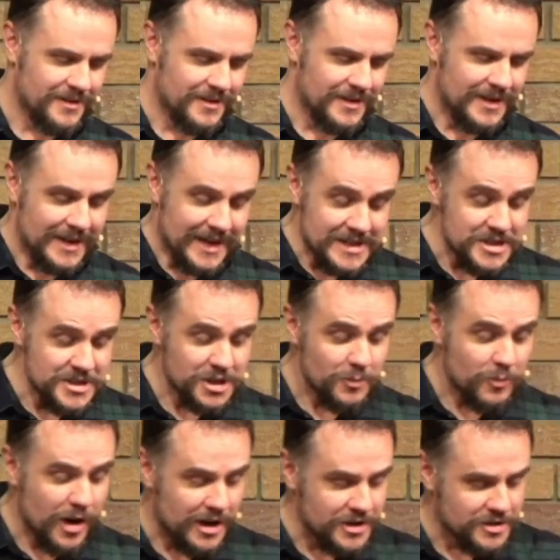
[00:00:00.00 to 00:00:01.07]
Listen to the
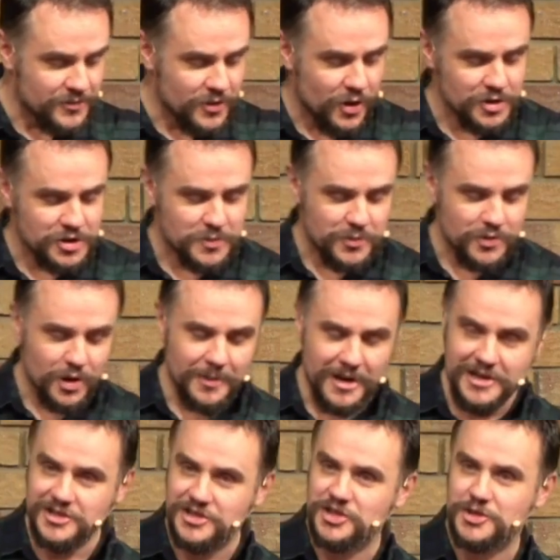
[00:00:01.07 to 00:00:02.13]
words of God's
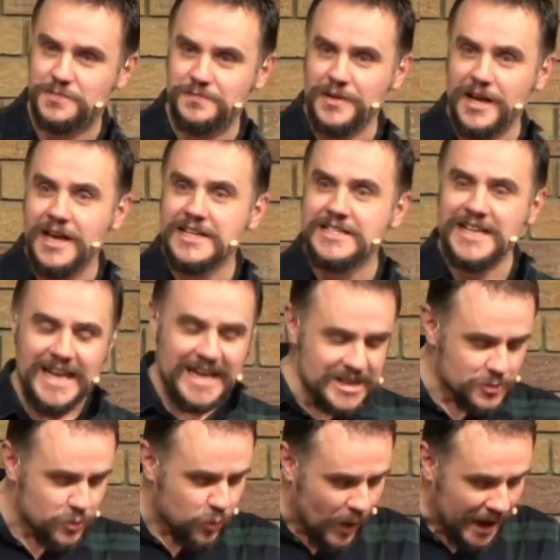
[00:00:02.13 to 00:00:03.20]
promise to his
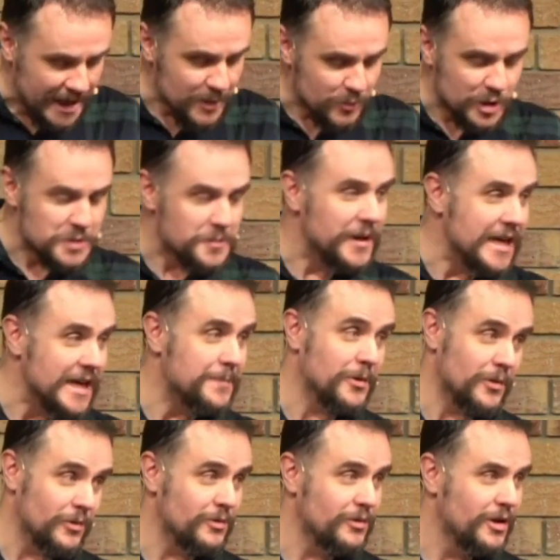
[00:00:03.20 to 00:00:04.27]
wayward
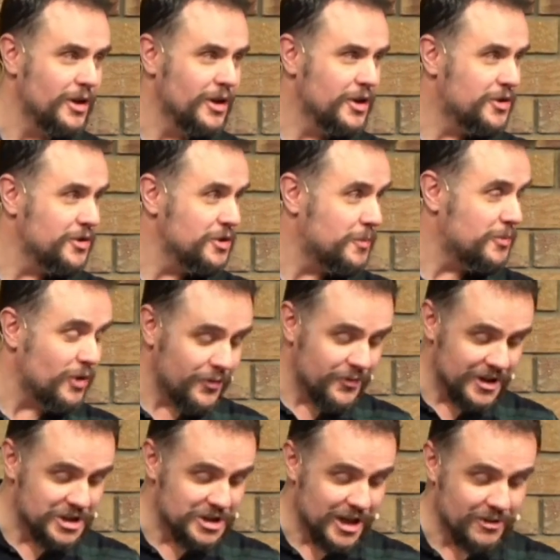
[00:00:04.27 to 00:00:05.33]
people through the prophet
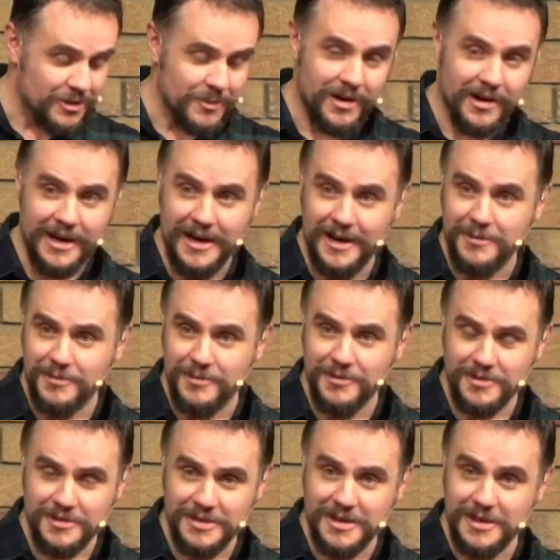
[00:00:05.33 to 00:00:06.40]
Jeremiah.
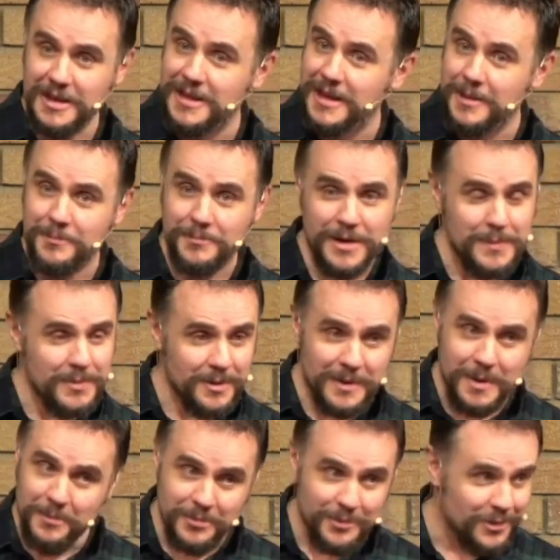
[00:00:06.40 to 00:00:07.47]
People have been
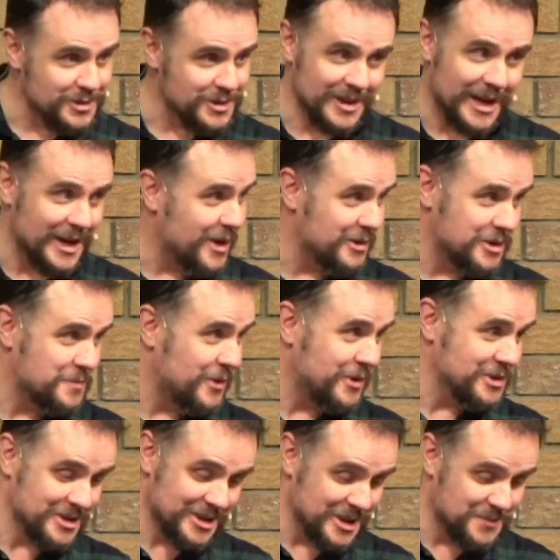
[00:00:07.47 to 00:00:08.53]
brought to their lowest point
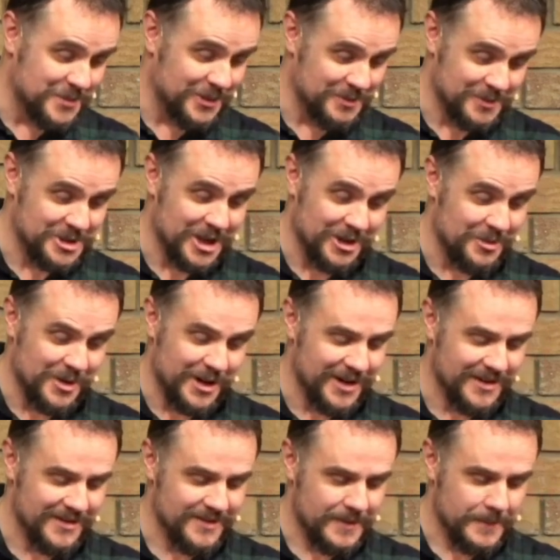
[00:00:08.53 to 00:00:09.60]
at this point with Jeremiah.
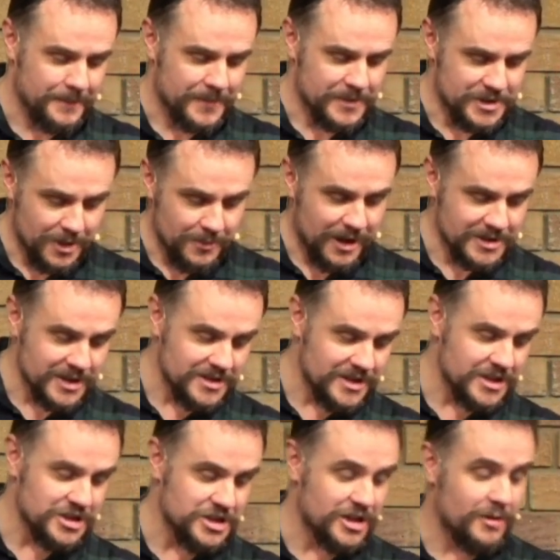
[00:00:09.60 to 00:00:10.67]
Jeremiah says this
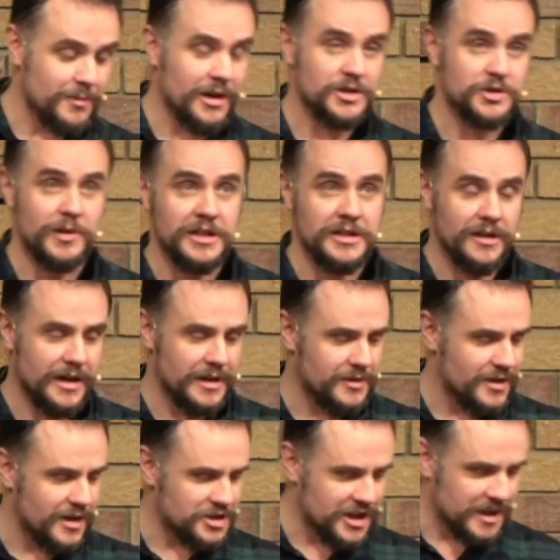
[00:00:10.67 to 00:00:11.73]
in Jeremiah
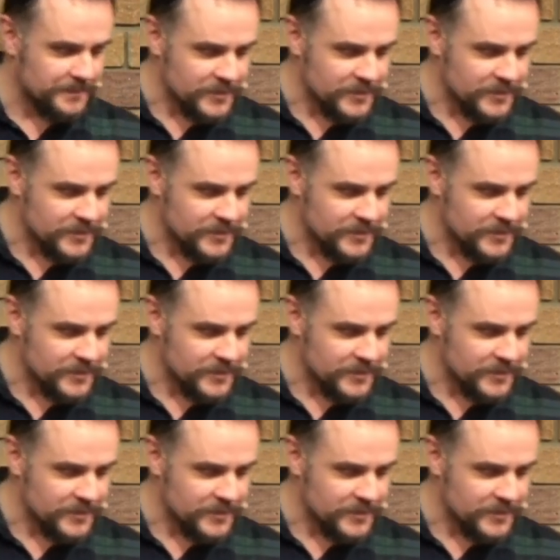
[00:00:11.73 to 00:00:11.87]
29:13.